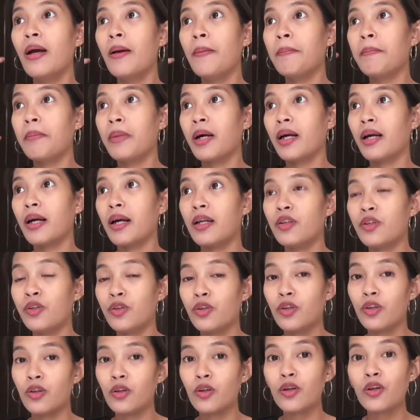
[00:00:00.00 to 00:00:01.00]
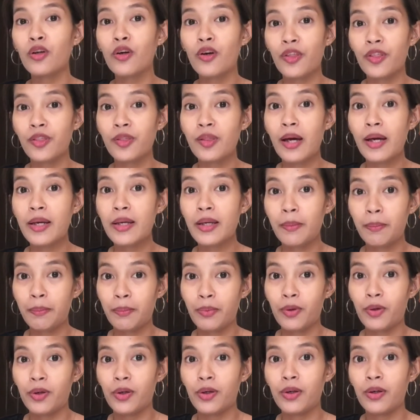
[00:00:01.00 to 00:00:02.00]
mag-ano, cloth
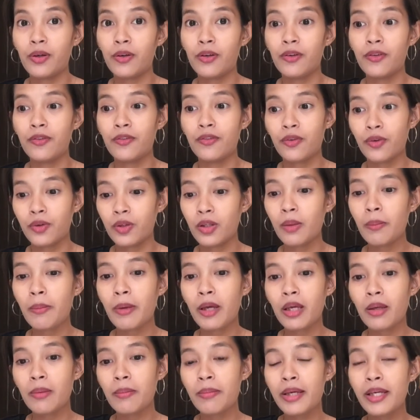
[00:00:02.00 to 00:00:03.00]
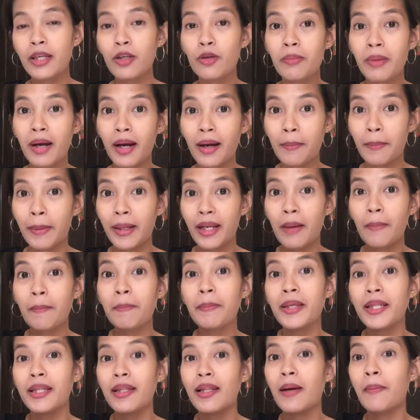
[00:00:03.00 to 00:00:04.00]
diaper for the baby, yung mga
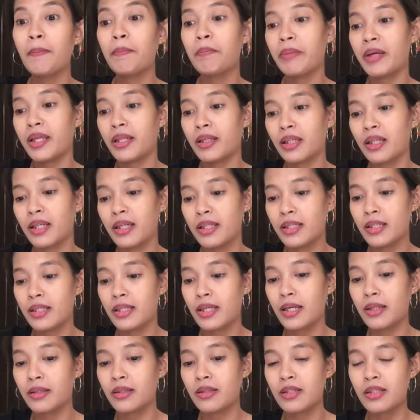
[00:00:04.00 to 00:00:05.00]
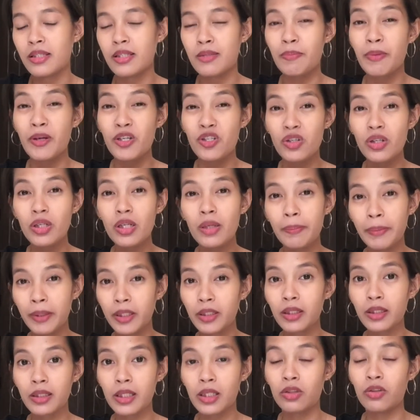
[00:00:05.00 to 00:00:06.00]
palampin-lampin, ganyan. Especially pag
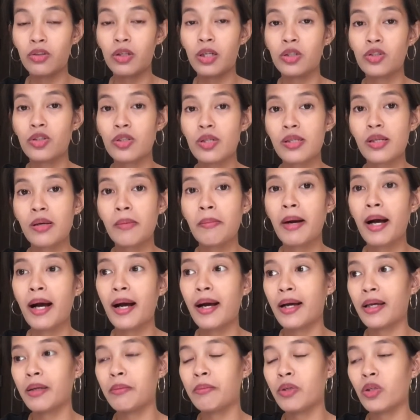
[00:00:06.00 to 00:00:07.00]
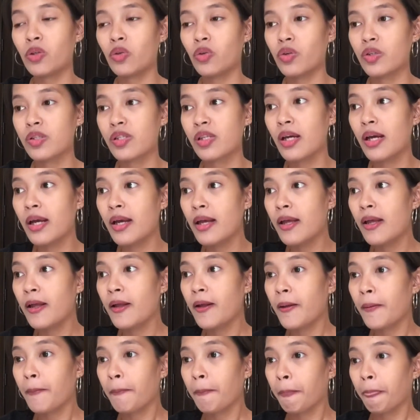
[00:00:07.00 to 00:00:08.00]
nandito lang siya sa bahay because,
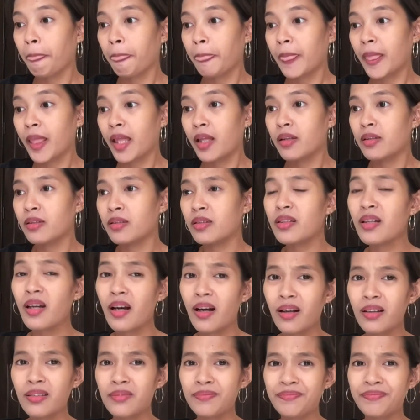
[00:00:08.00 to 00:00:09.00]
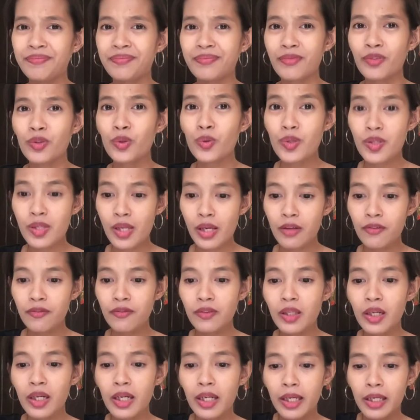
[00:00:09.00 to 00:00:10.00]
yeah, to
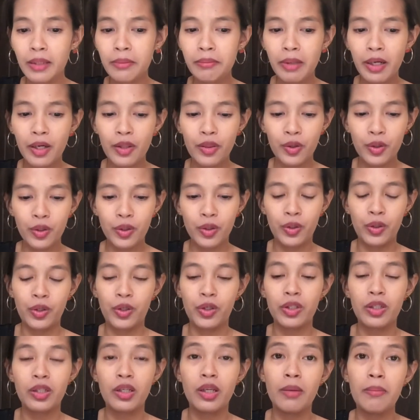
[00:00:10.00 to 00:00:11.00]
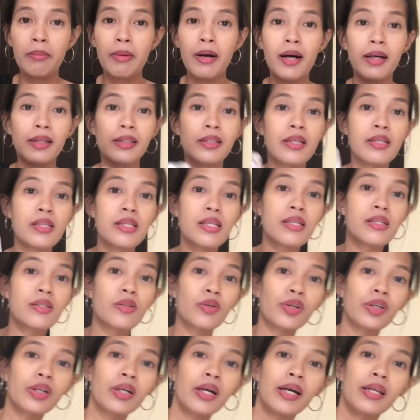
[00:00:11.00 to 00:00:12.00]
save na rin Mother Earth, diba? This is
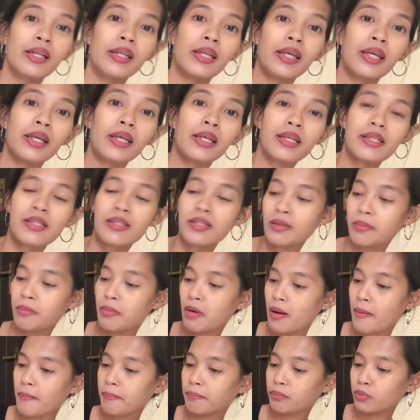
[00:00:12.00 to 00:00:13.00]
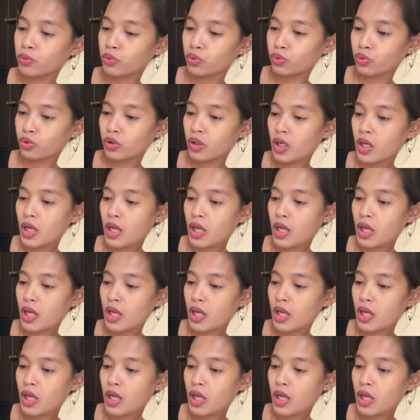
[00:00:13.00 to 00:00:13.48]
organic. It's a bamboo